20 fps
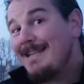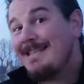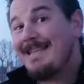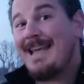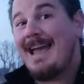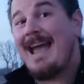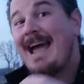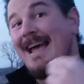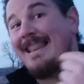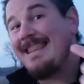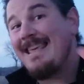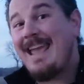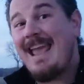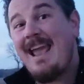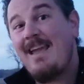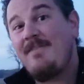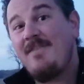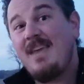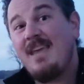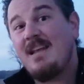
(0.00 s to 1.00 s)
to add the
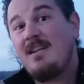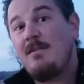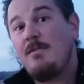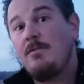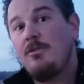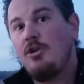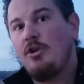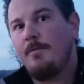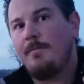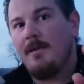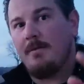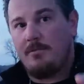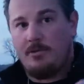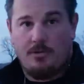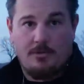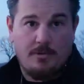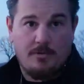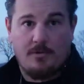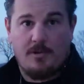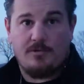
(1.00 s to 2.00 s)
Avian, you'll be able to
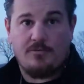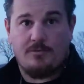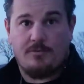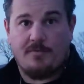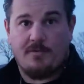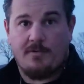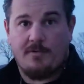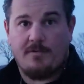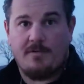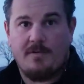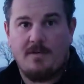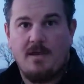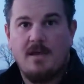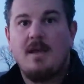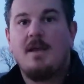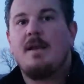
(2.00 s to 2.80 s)
do thrust reverse.